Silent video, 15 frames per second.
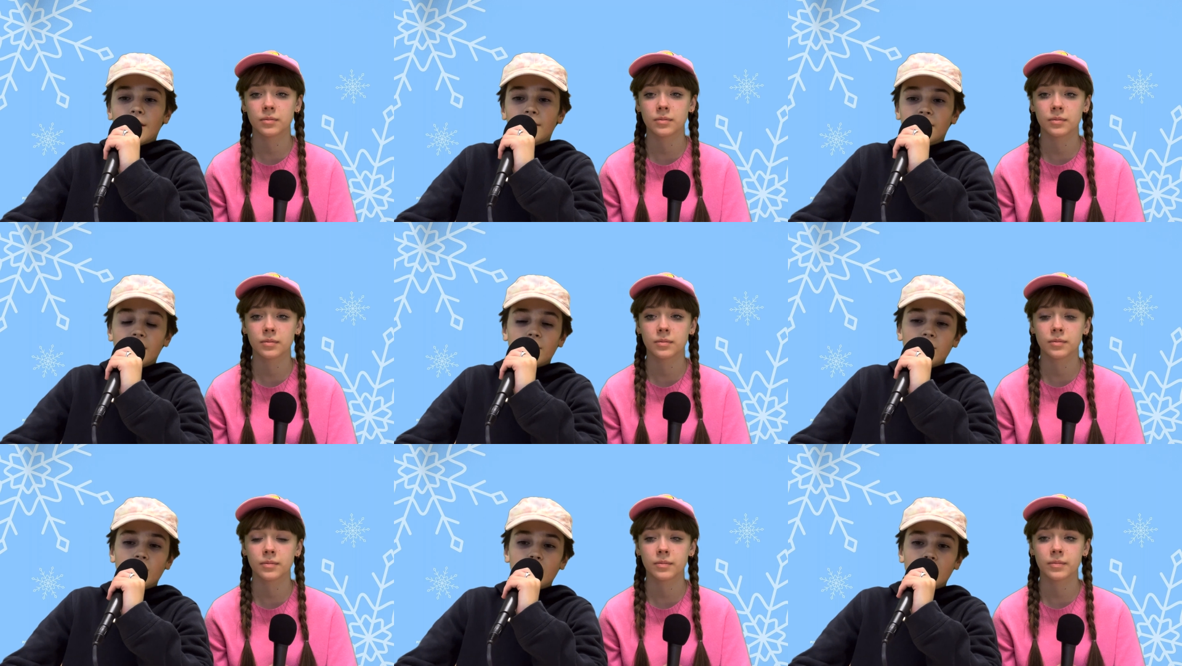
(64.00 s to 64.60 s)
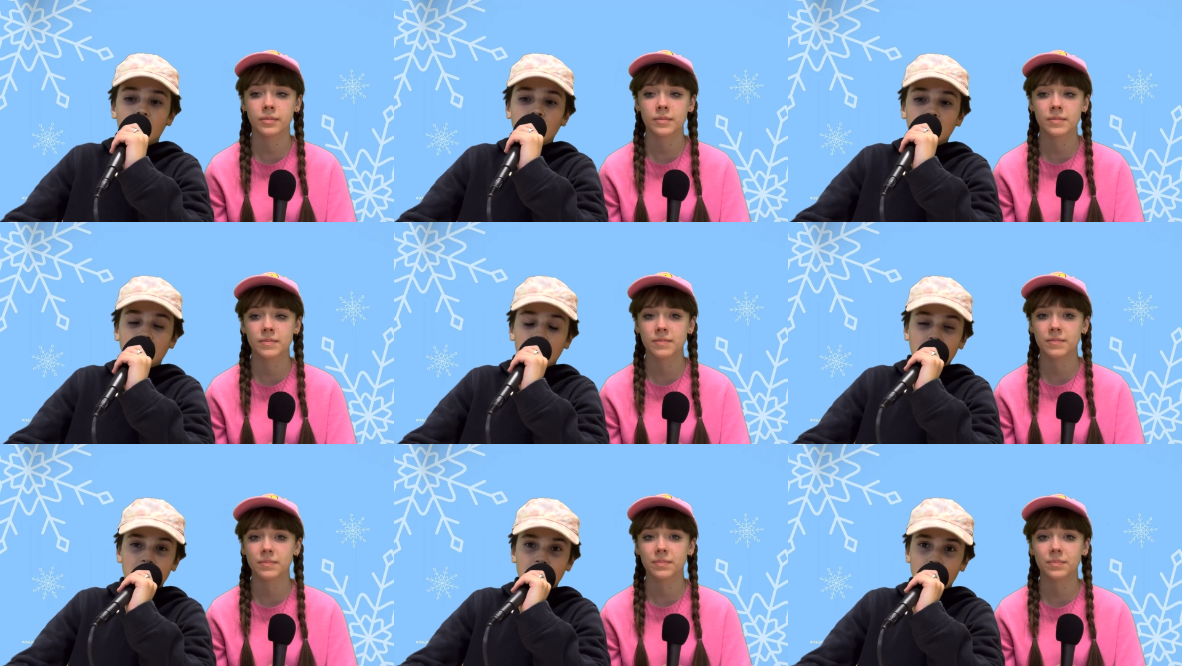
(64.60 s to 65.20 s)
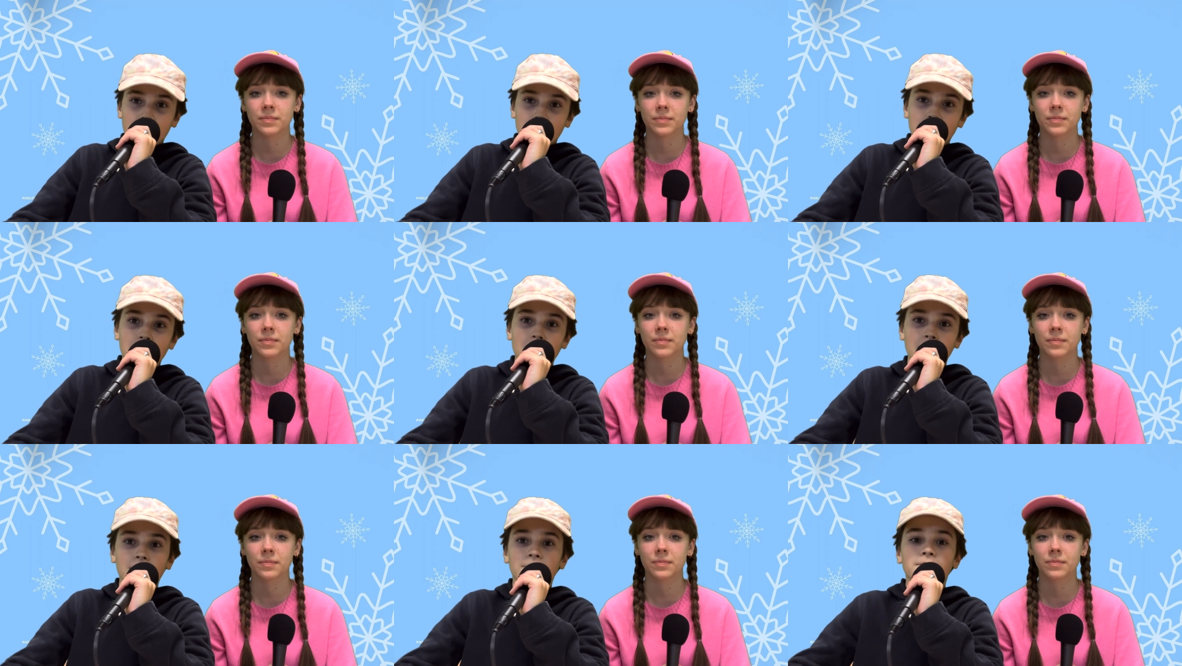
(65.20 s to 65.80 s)
Speaker 1: February 16th.
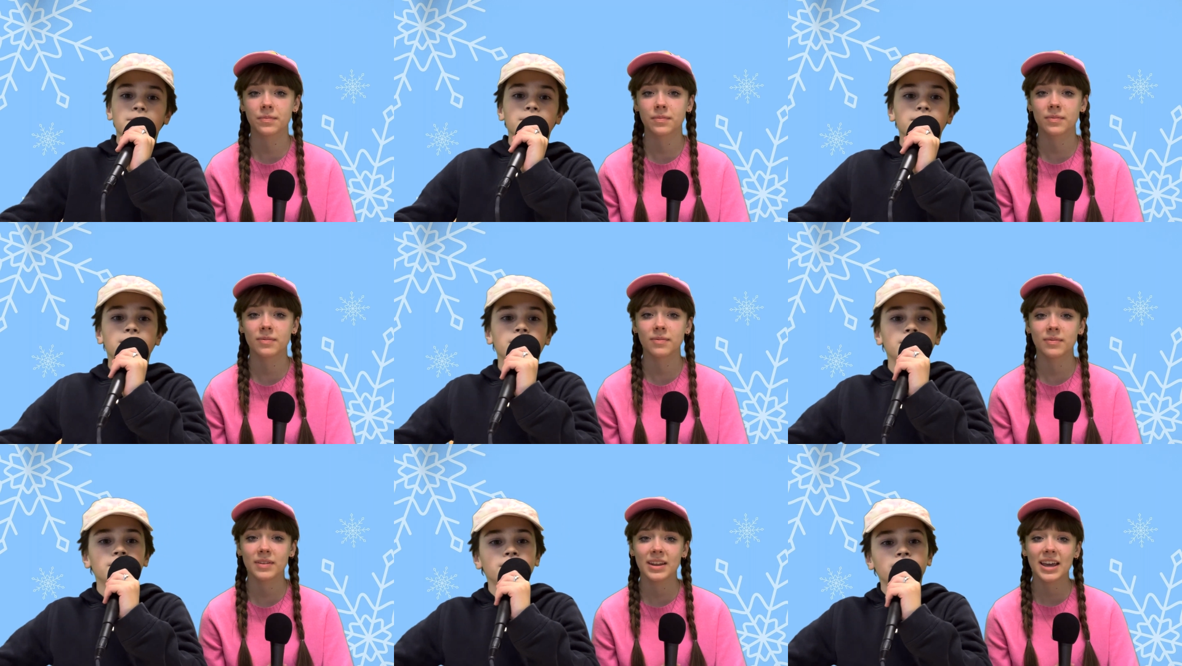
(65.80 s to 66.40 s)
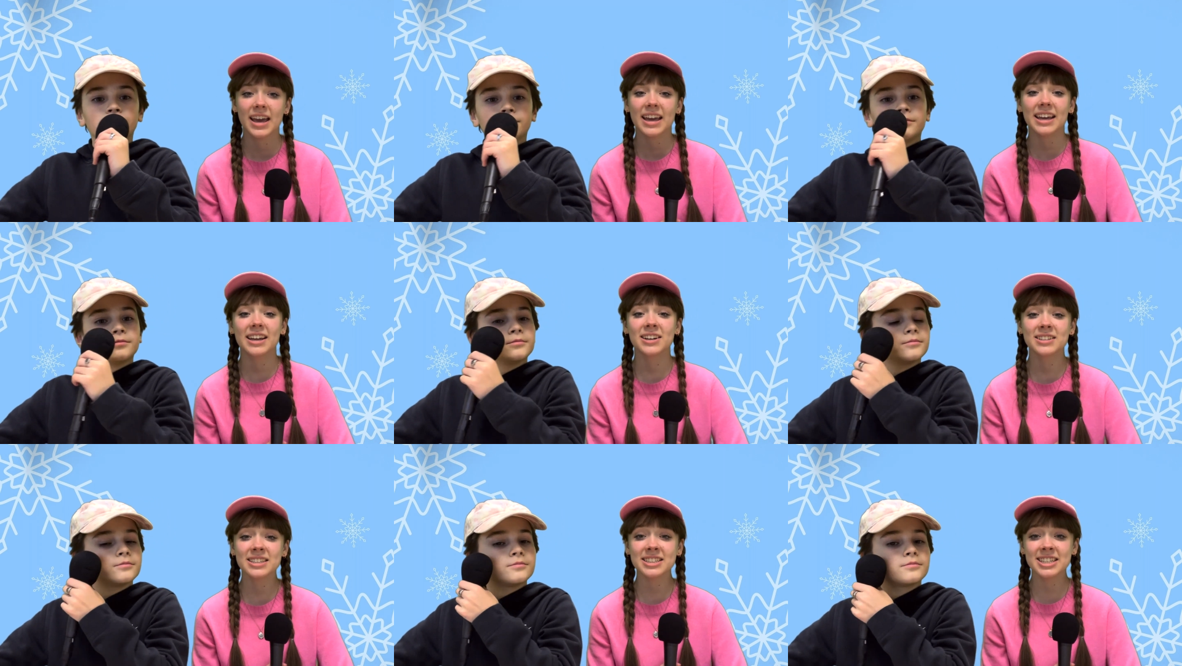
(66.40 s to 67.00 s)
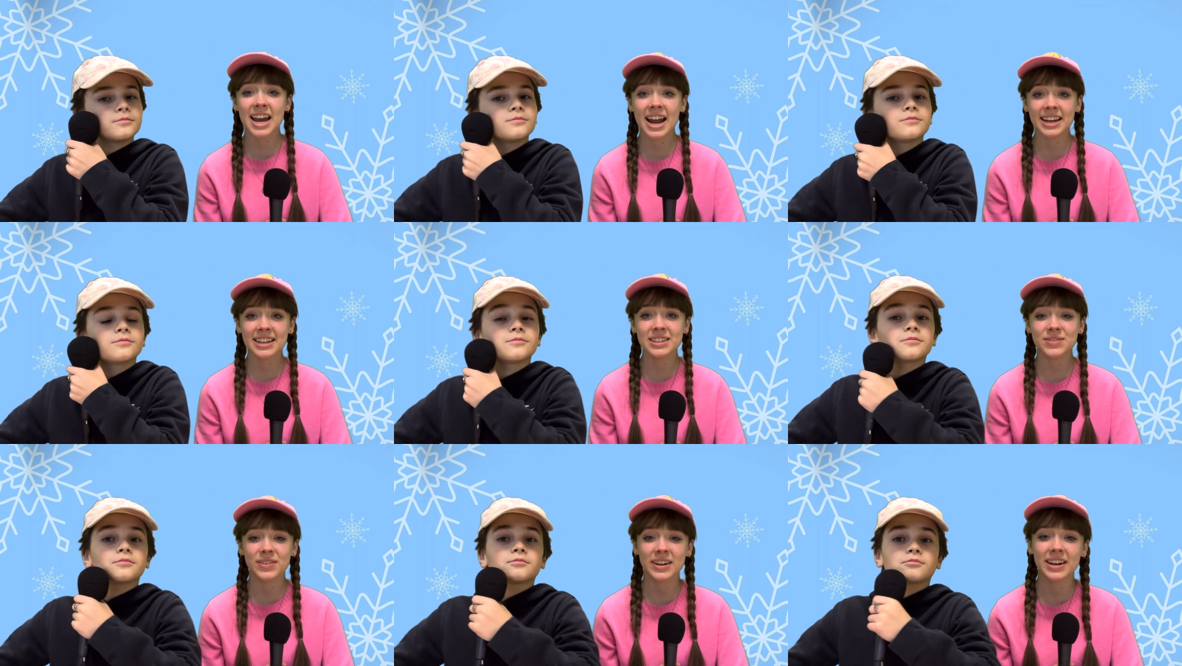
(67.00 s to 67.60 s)
Speaker 2: Here's a Chinese
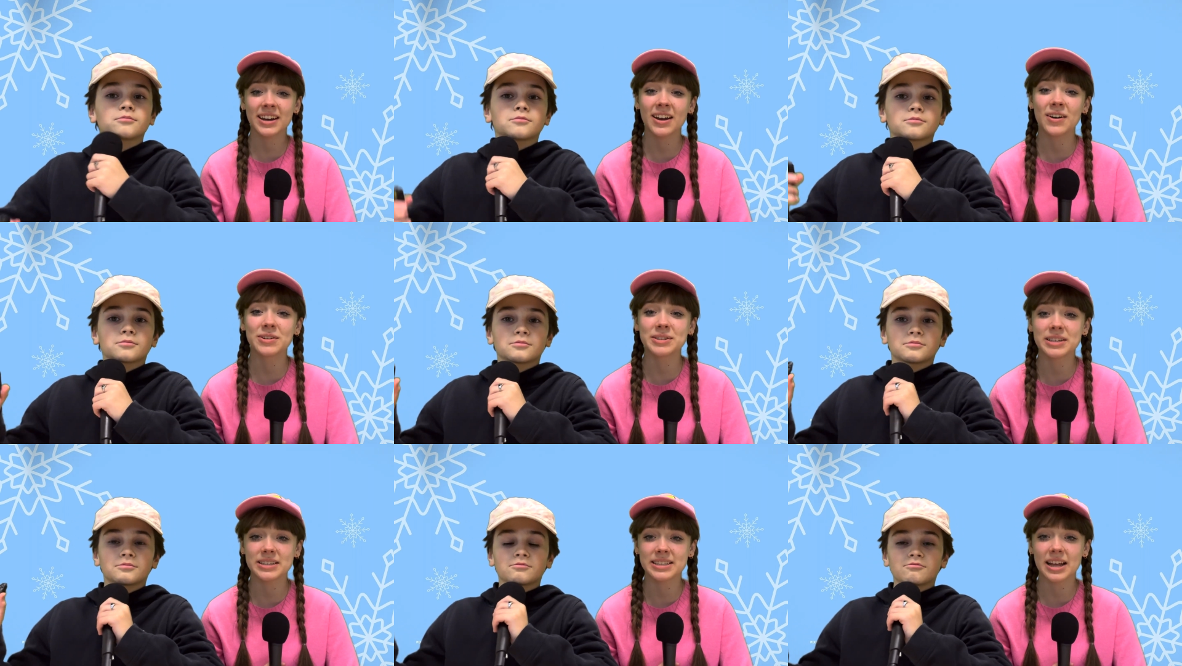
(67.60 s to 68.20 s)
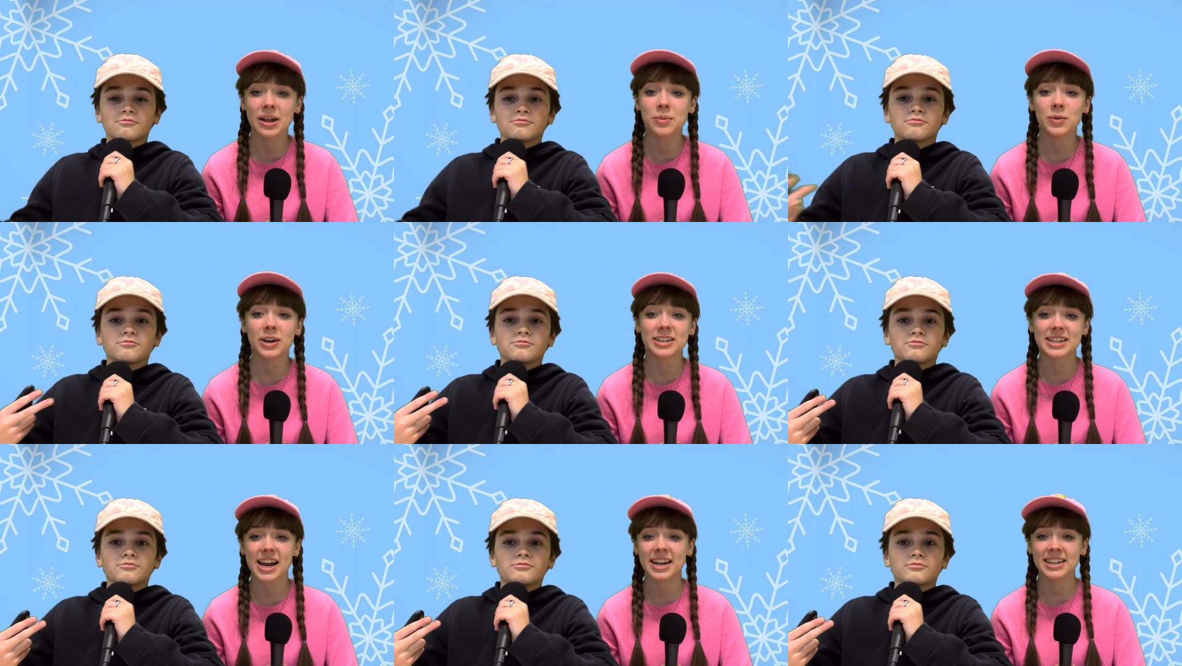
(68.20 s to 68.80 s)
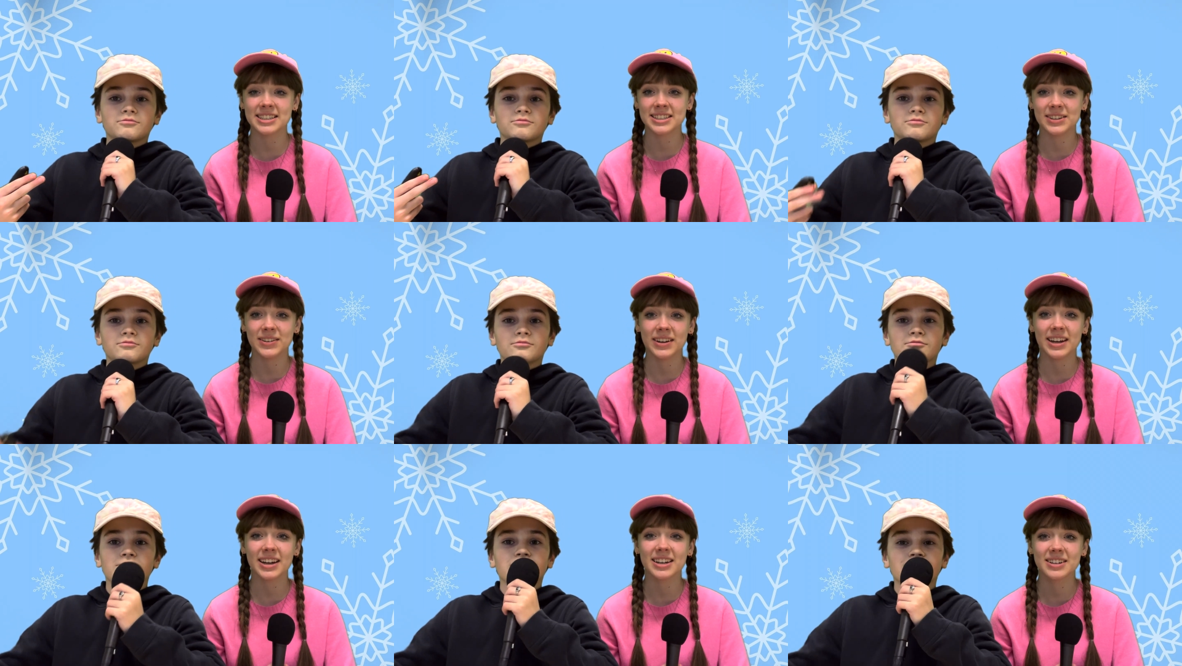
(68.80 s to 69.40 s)
video to celebrate Chinese New
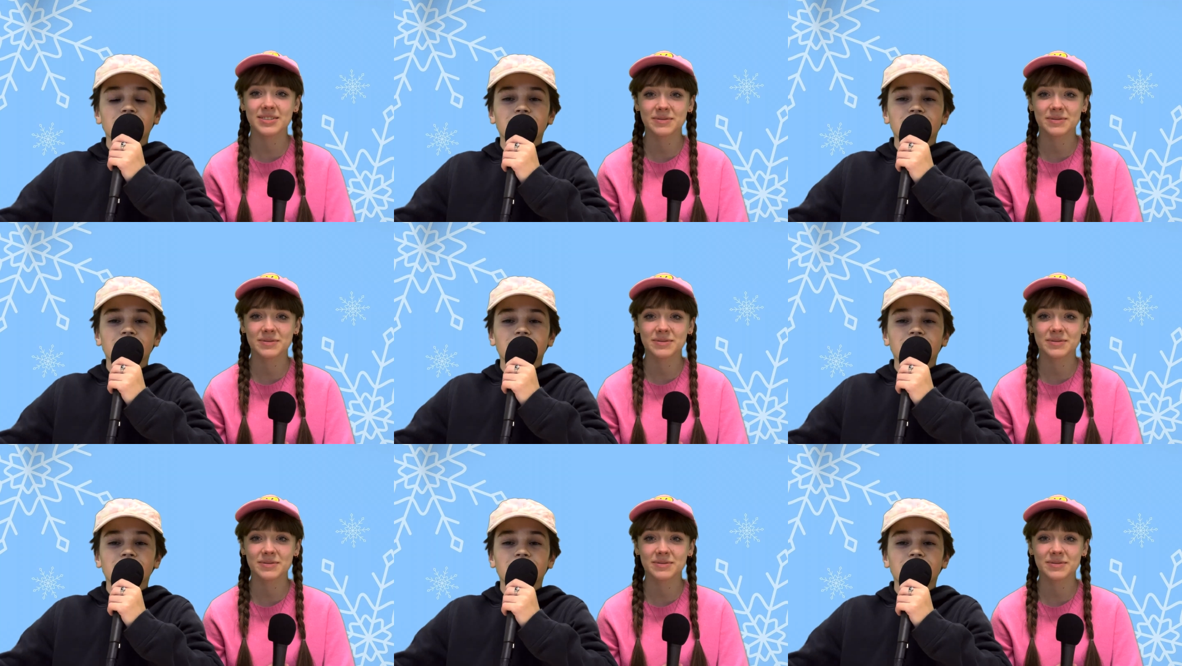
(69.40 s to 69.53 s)
Year.